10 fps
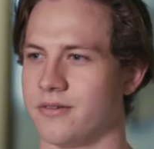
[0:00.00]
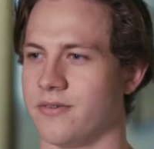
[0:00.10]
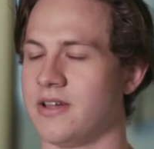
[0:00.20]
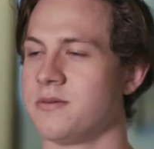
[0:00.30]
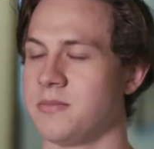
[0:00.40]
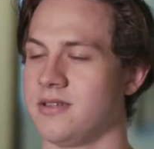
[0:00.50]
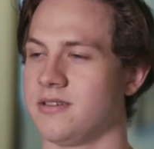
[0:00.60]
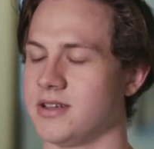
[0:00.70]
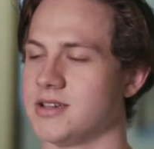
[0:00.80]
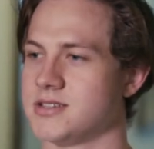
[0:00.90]

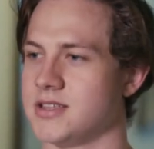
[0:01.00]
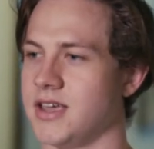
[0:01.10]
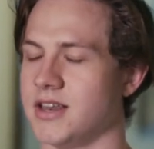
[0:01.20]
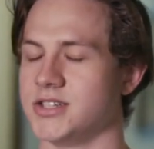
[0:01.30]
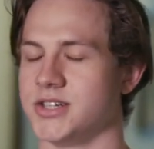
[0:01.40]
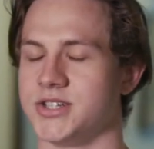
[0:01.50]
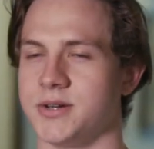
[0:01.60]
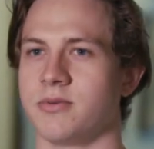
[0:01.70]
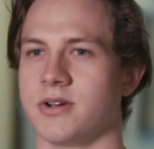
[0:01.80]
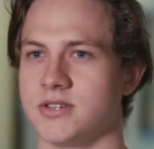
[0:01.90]
Fundamentally, it's the energy
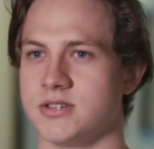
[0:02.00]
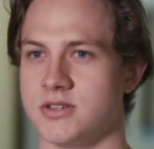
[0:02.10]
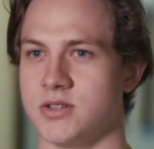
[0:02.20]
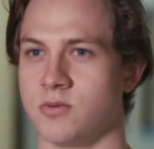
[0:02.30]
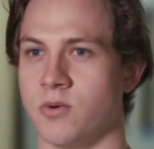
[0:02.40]
she brings into the